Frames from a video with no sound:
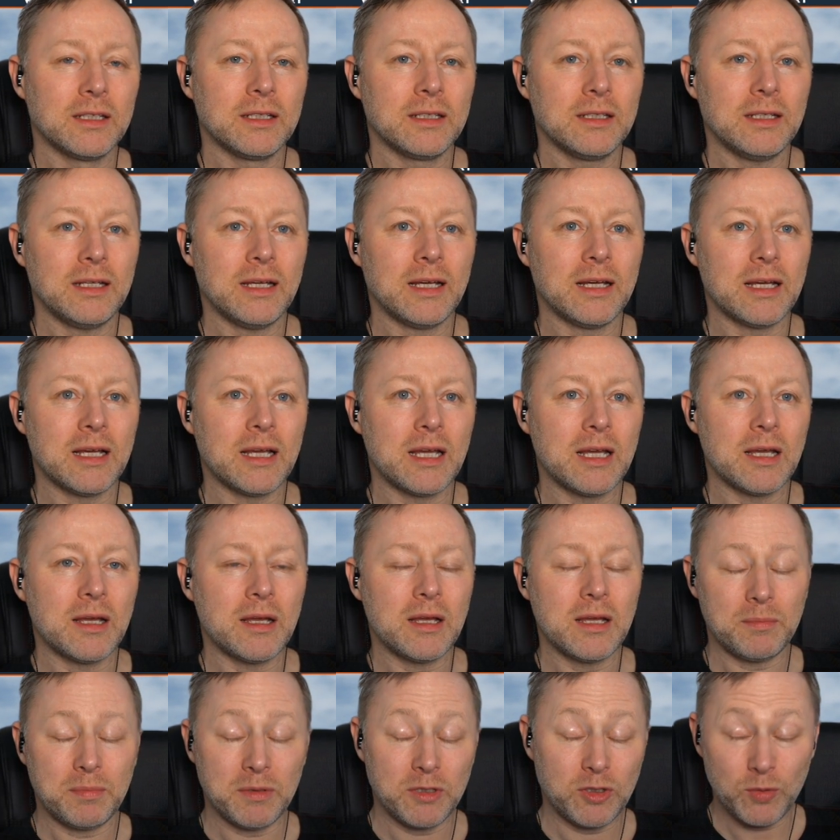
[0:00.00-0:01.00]

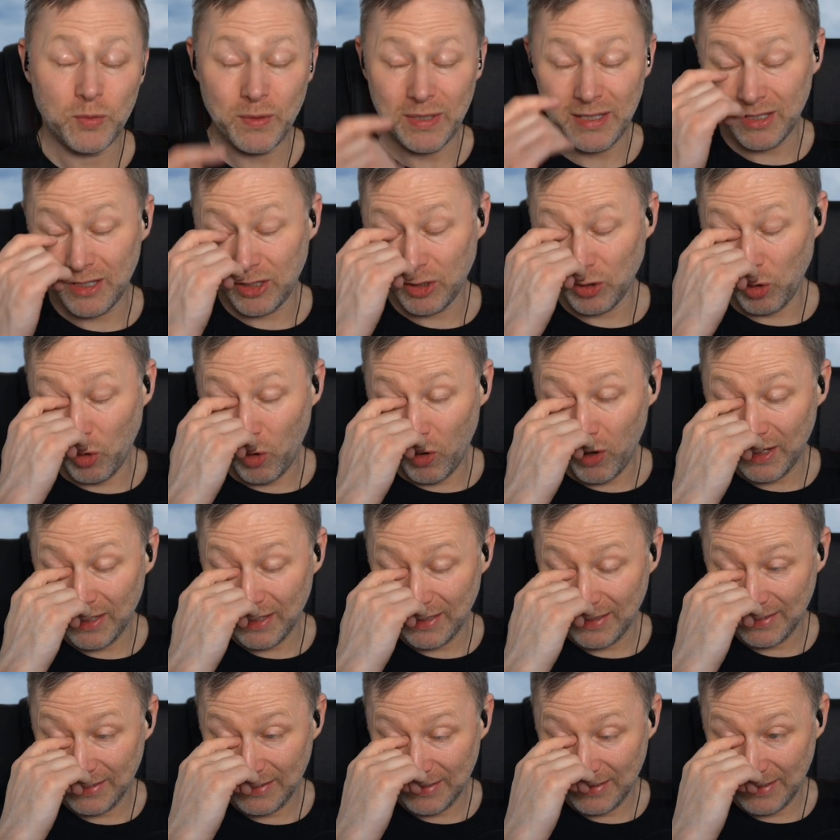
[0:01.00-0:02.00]
between
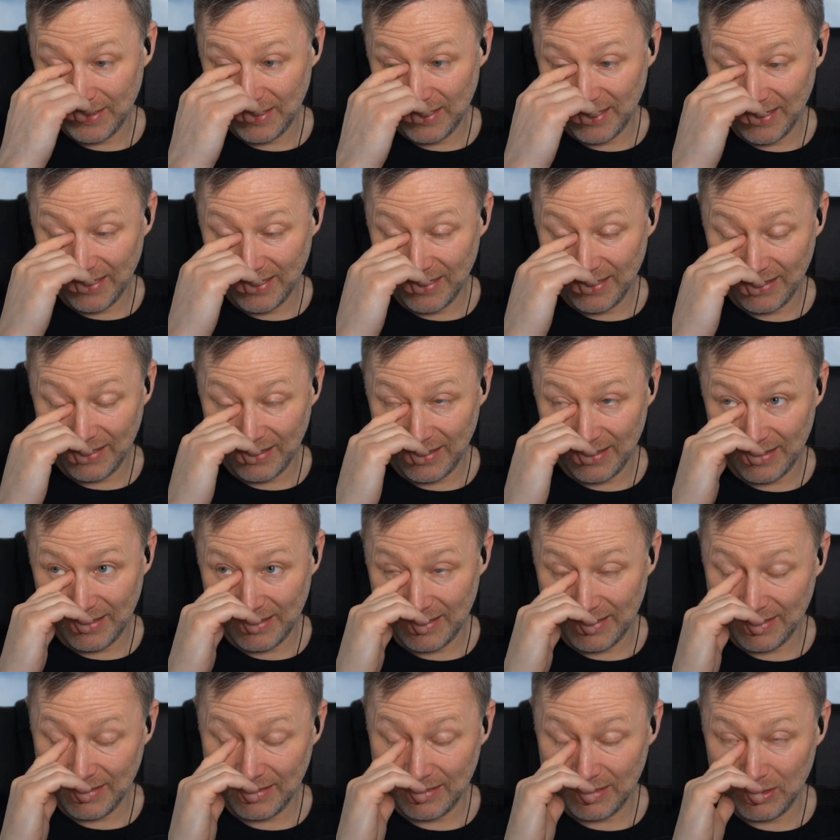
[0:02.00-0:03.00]
Thor and
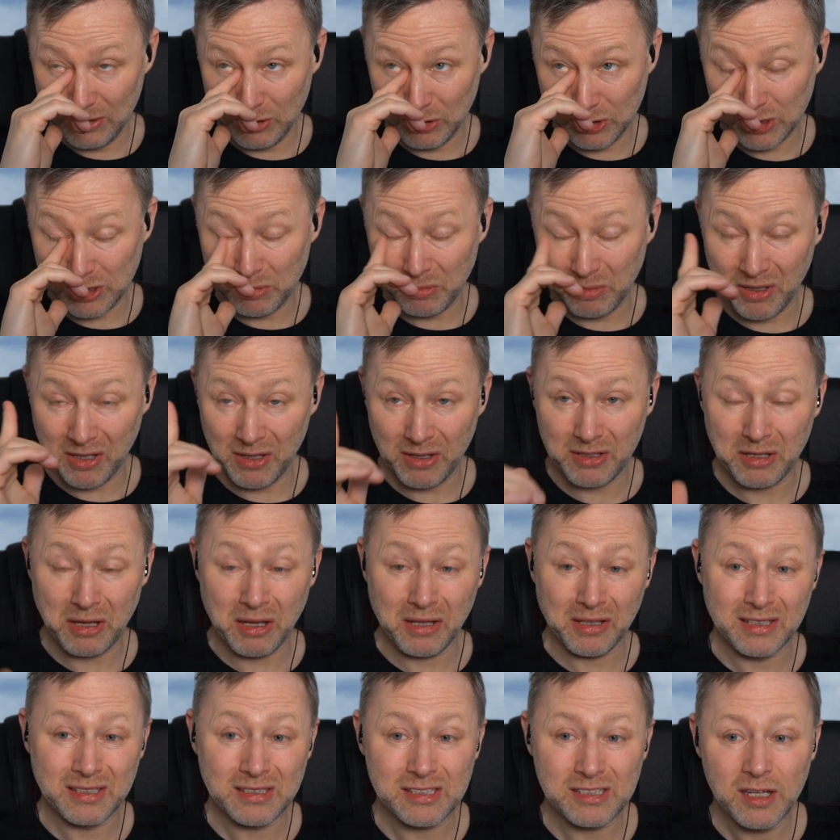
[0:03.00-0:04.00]
you know, some of the
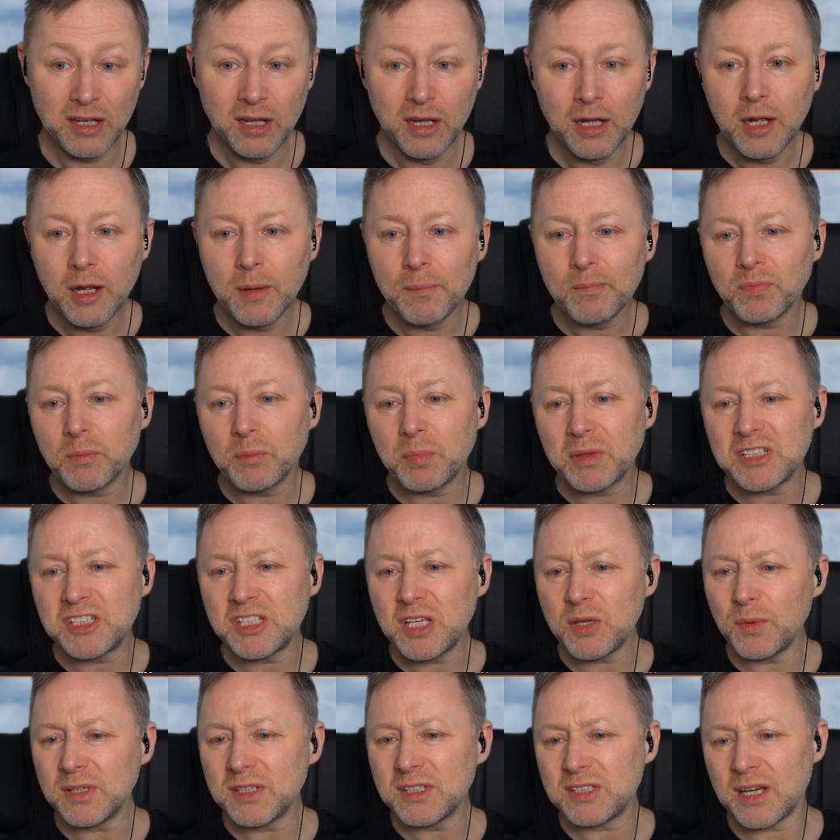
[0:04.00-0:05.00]
others. But
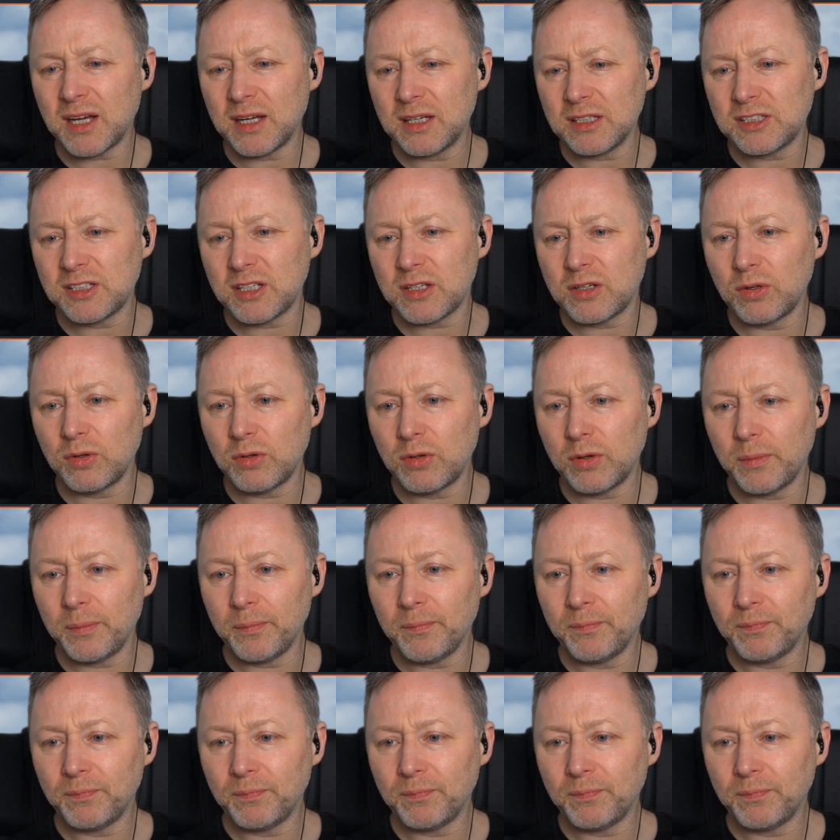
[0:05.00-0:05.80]
see, once it actually got,